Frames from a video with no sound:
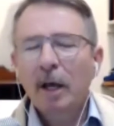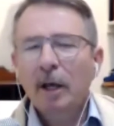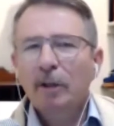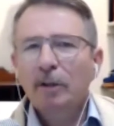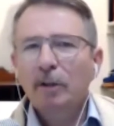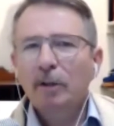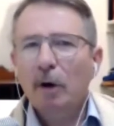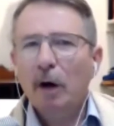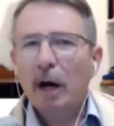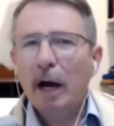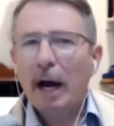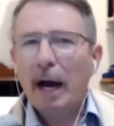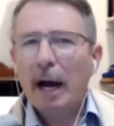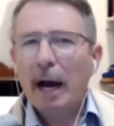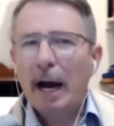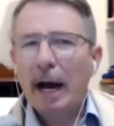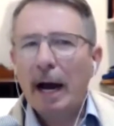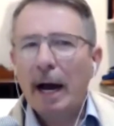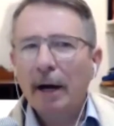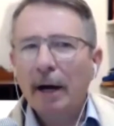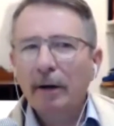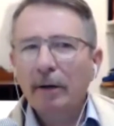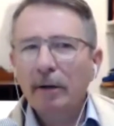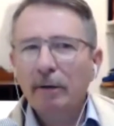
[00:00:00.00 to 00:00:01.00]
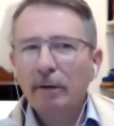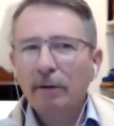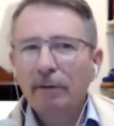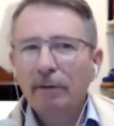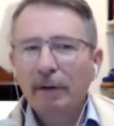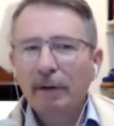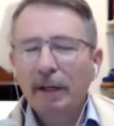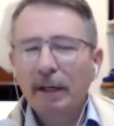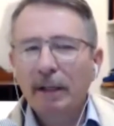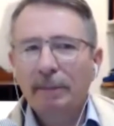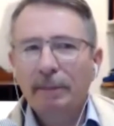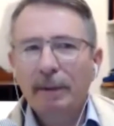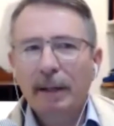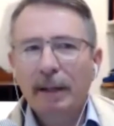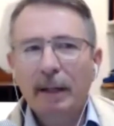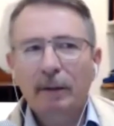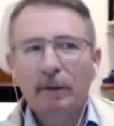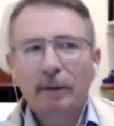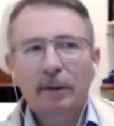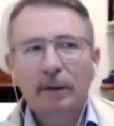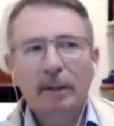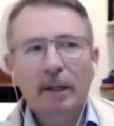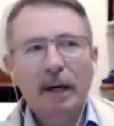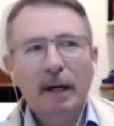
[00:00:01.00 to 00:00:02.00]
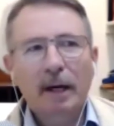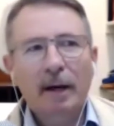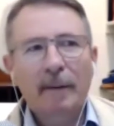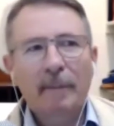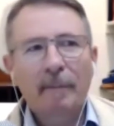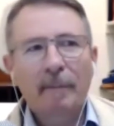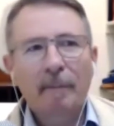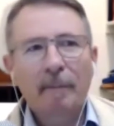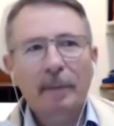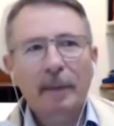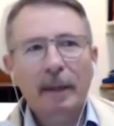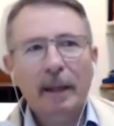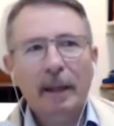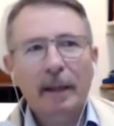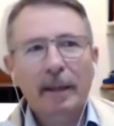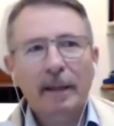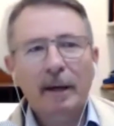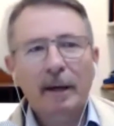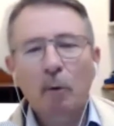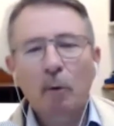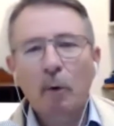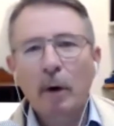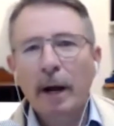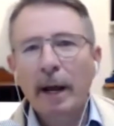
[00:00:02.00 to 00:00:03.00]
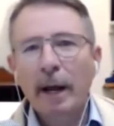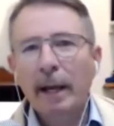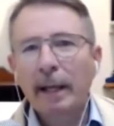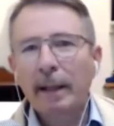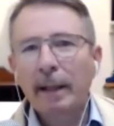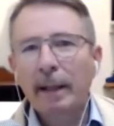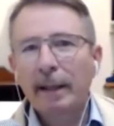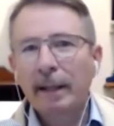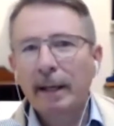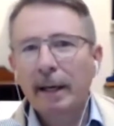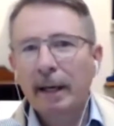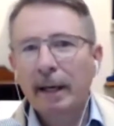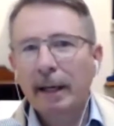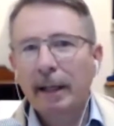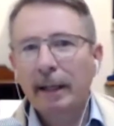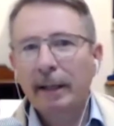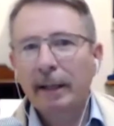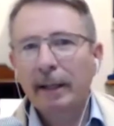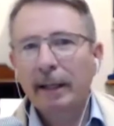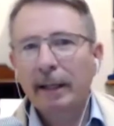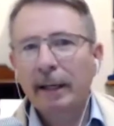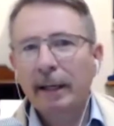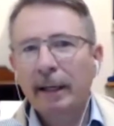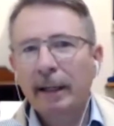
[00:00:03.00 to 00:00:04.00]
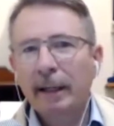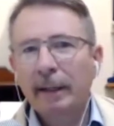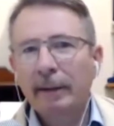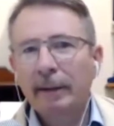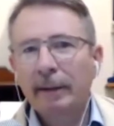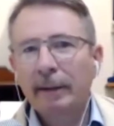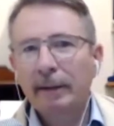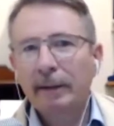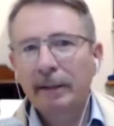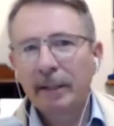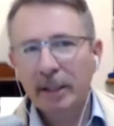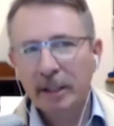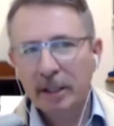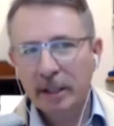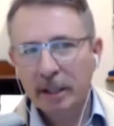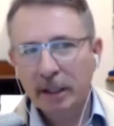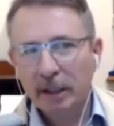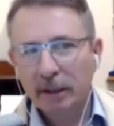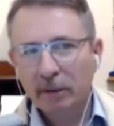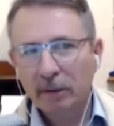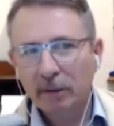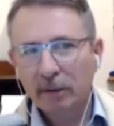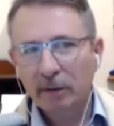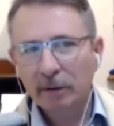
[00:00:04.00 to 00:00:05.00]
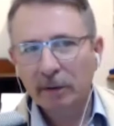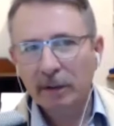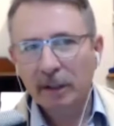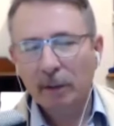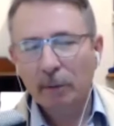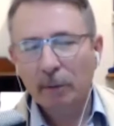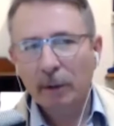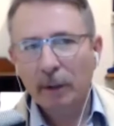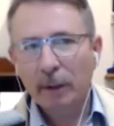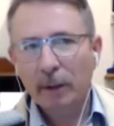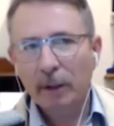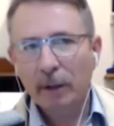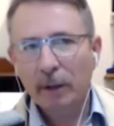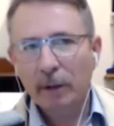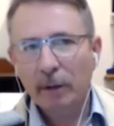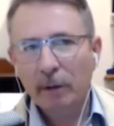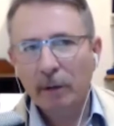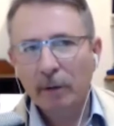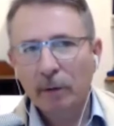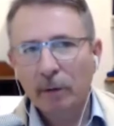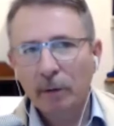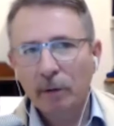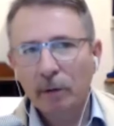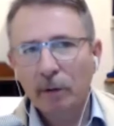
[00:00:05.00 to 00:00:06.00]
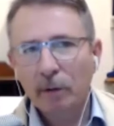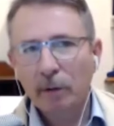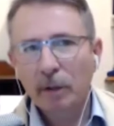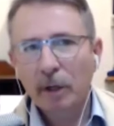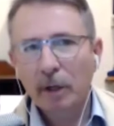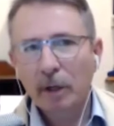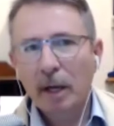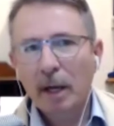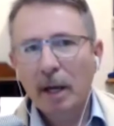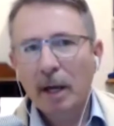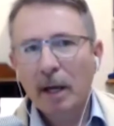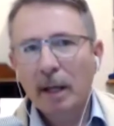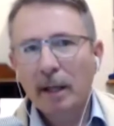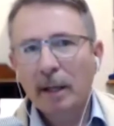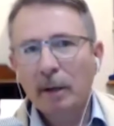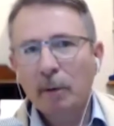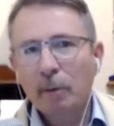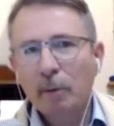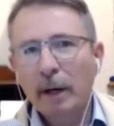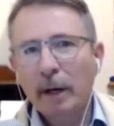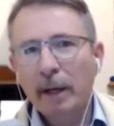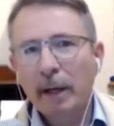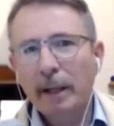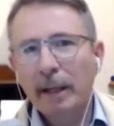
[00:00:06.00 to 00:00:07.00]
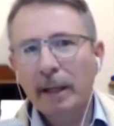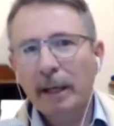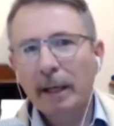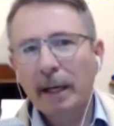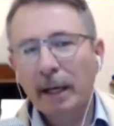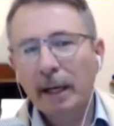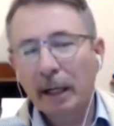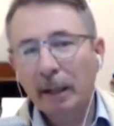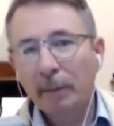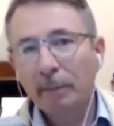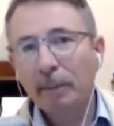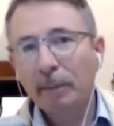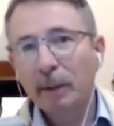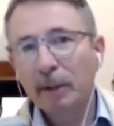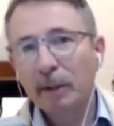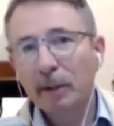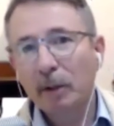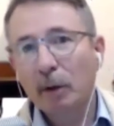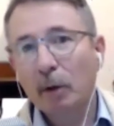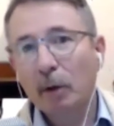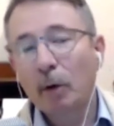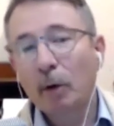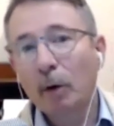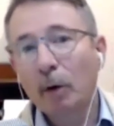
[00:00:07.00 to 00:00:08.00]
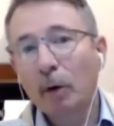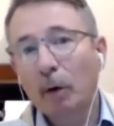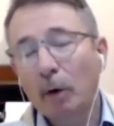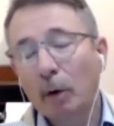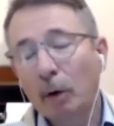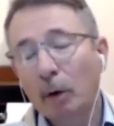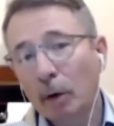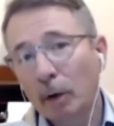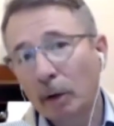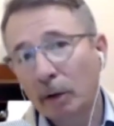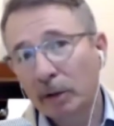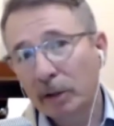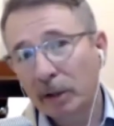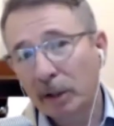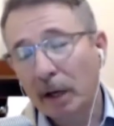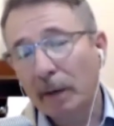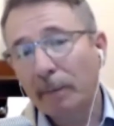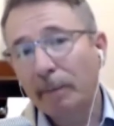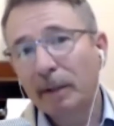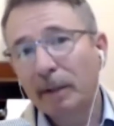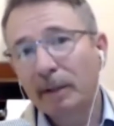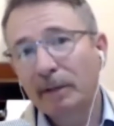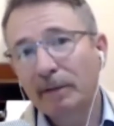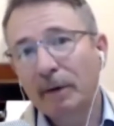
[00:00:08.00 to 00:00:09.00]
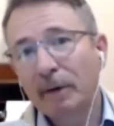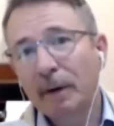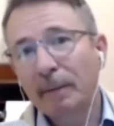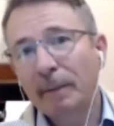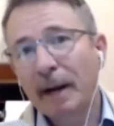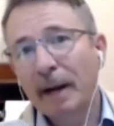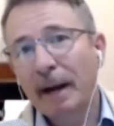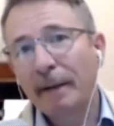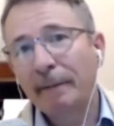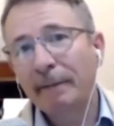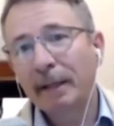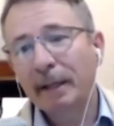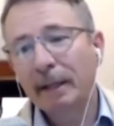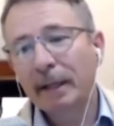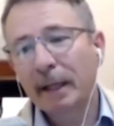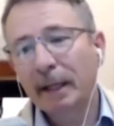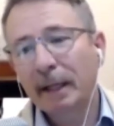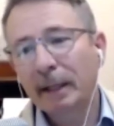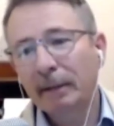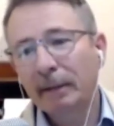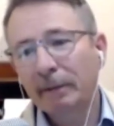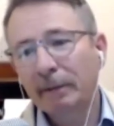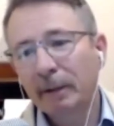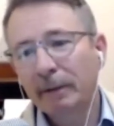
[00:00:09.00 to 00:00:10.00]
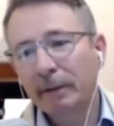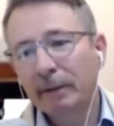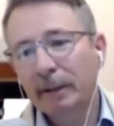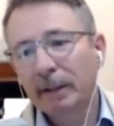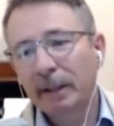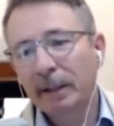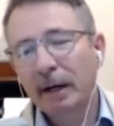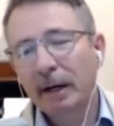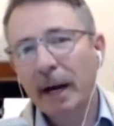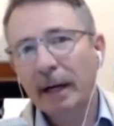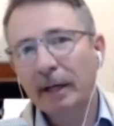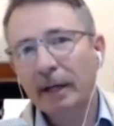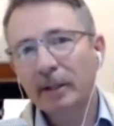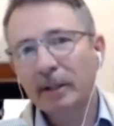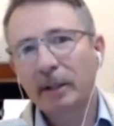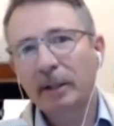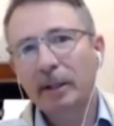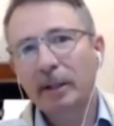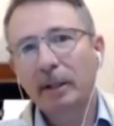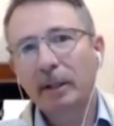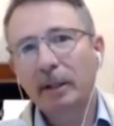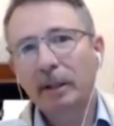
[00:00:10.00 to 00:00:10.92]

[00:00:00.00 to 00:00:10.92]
So how do you feel about um, the way the, the digital tools that we use, the way they help us or, or stop us from having that level of interaction?